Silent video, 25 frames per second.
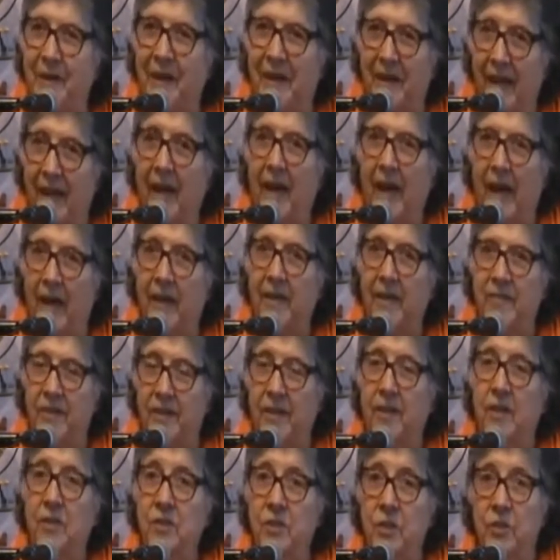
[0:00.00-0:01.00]
but
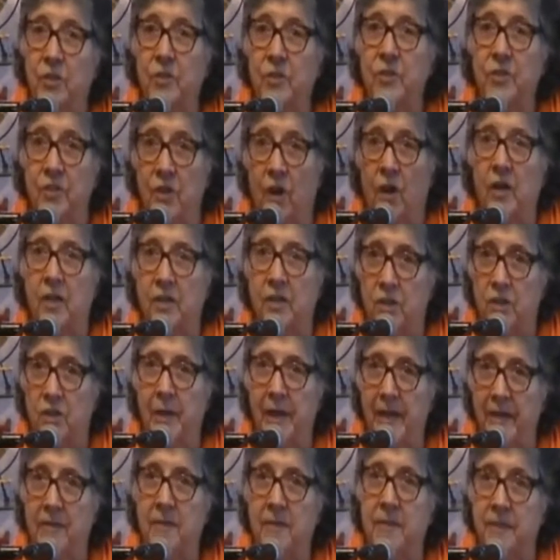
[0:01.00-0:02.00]
then you start
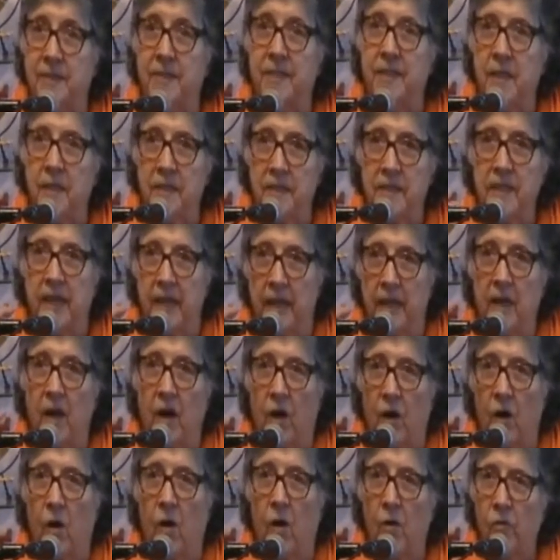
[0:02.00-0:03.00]
transcending
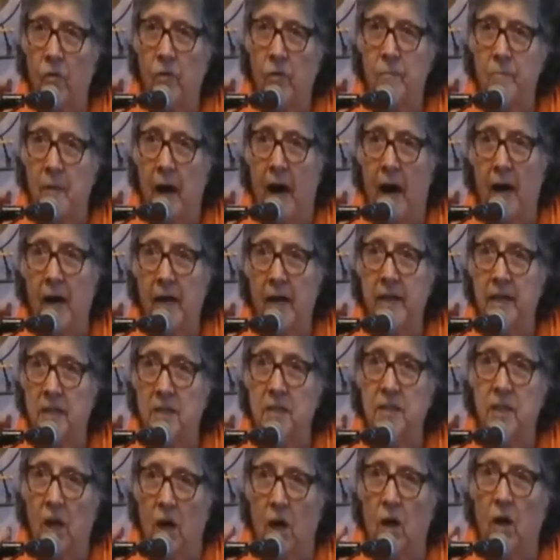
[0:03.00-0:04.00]
all the
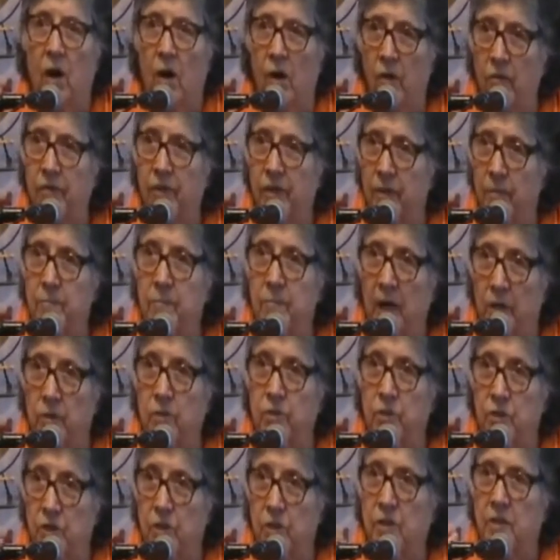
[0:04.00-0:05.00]
mind, all the
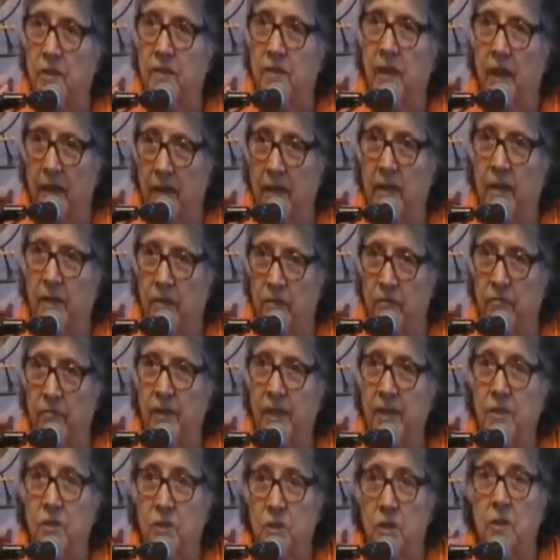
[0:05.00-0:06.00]
emotion, and
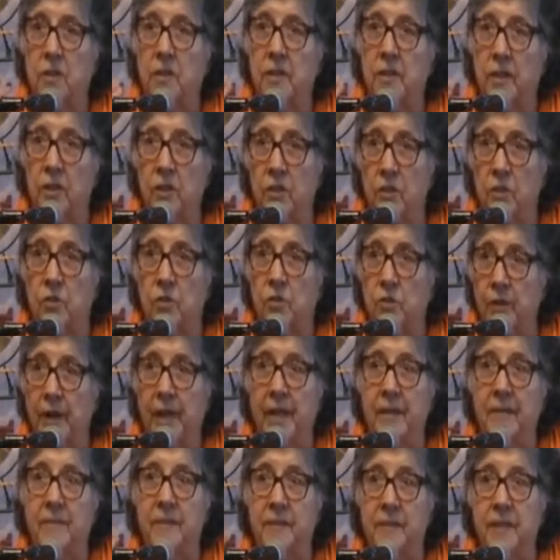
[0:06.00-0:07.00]
eventually you'll
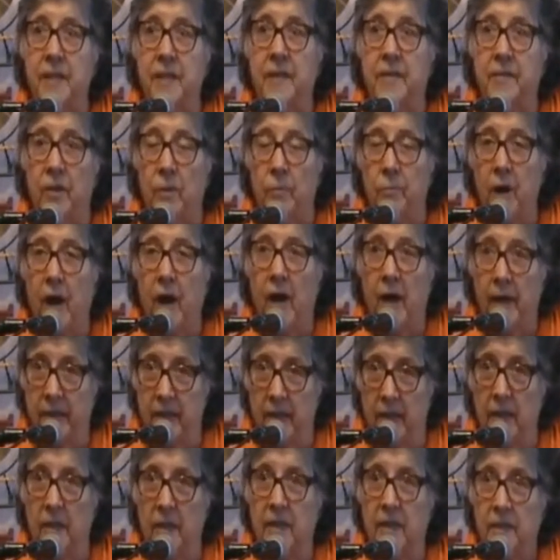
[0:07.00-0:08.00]
transcend the
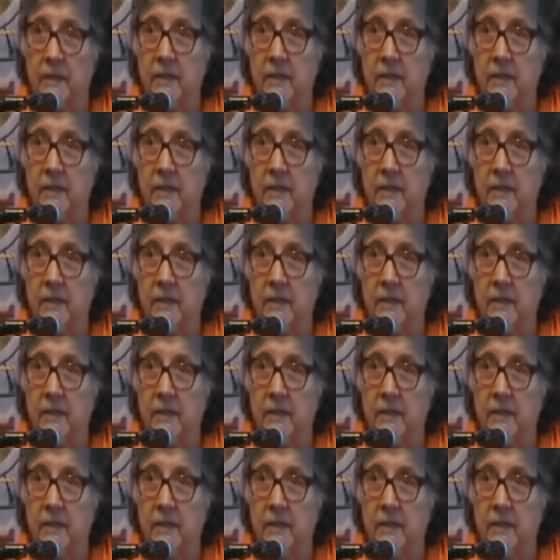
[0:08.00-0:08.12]
body.